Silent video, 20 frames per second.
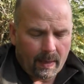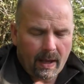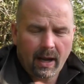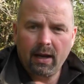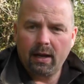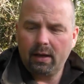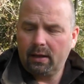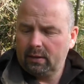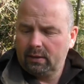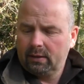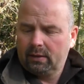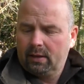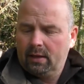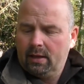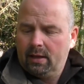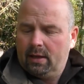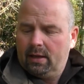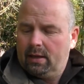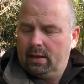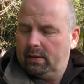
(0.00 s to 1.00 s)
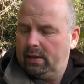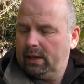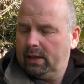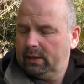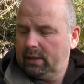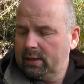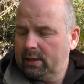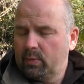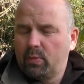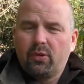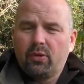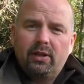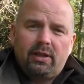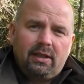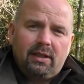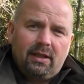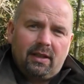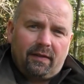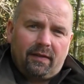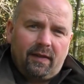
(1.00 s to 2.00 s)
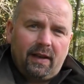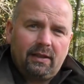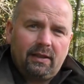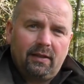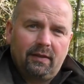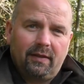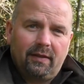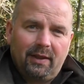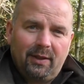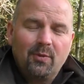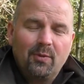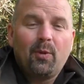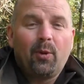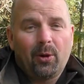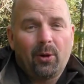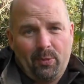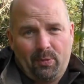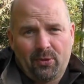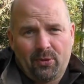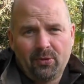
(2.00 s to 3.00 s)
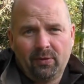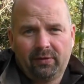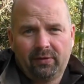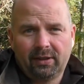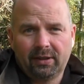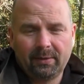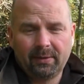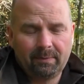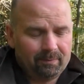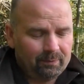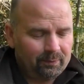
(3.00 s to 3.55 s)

and that has pretty effectively waterproofed it.